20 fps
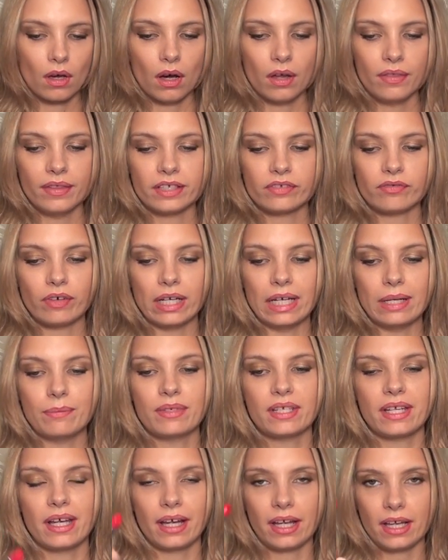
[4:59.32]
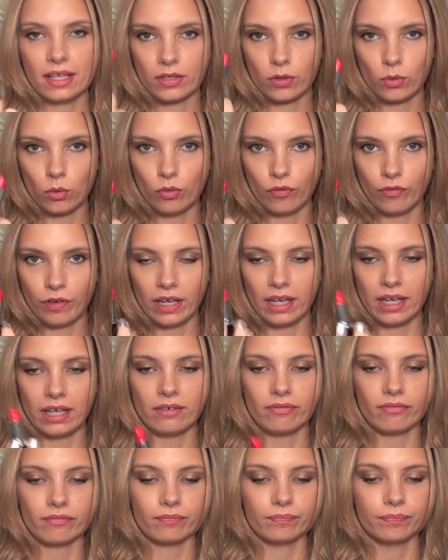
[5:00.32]
And this red lipstick is All for
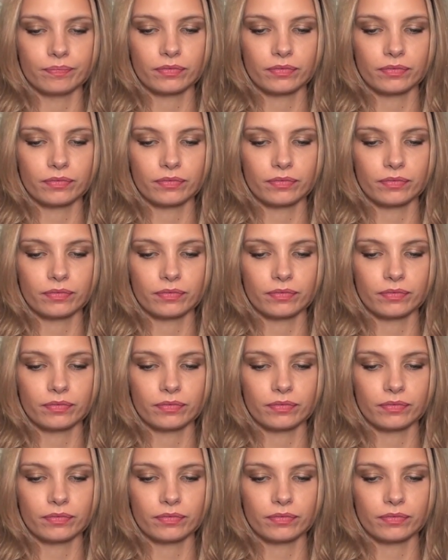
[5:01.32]
Eve,